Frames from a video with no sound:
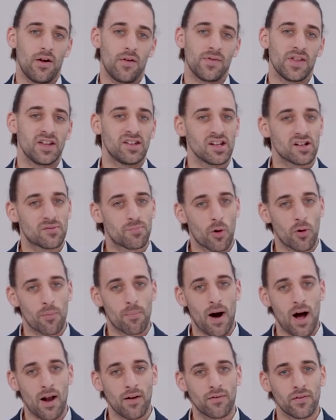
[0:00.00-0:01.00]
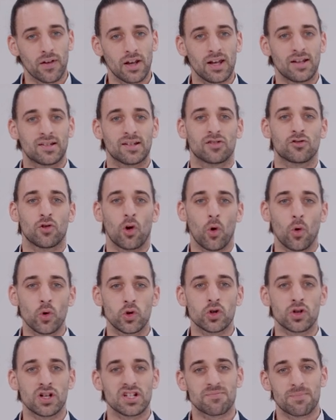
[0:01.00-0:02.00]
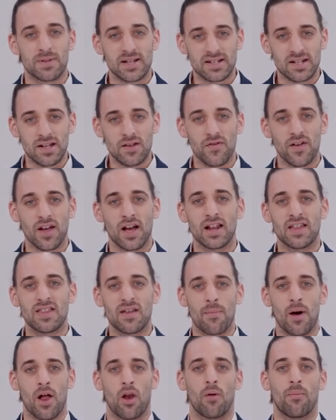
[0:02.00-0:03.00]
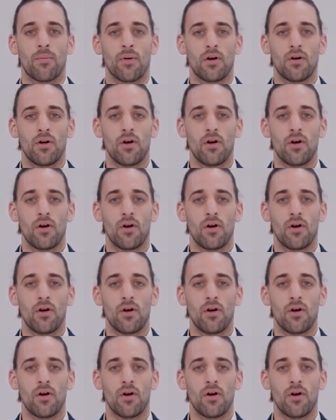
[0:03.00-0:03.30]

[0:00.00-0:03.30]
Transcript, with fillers: The six-port valve is a solution specifically developed